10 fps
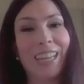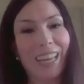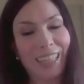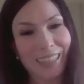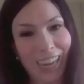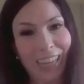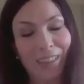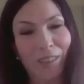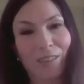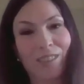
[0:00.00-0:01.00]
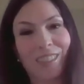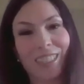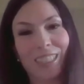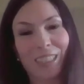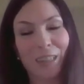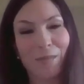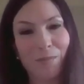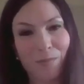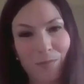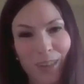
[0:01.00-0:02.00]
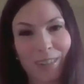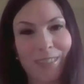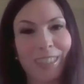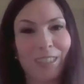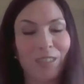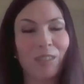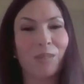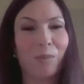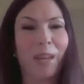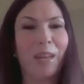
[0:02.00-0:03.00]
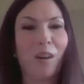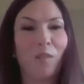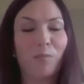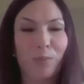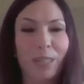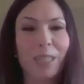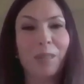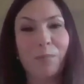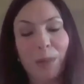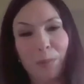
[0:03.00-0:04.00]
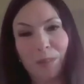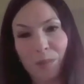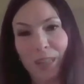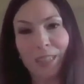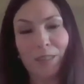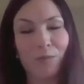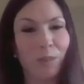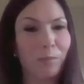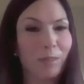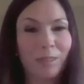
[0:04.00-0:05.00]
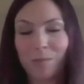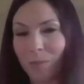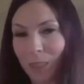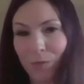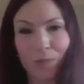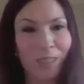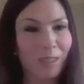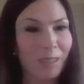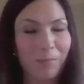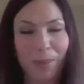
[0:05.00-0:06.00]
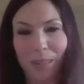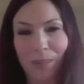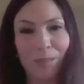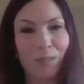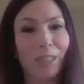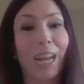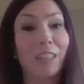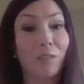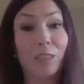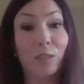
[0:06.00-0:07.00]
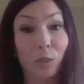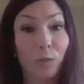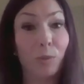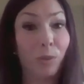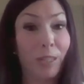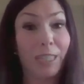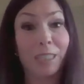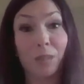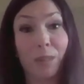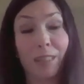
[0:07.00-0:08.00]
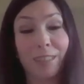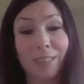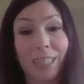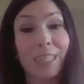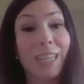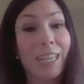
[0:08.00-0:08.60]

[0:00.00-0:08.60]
and hackathons is a very good way of bringing people together from different backgrounds and actually do things together, and that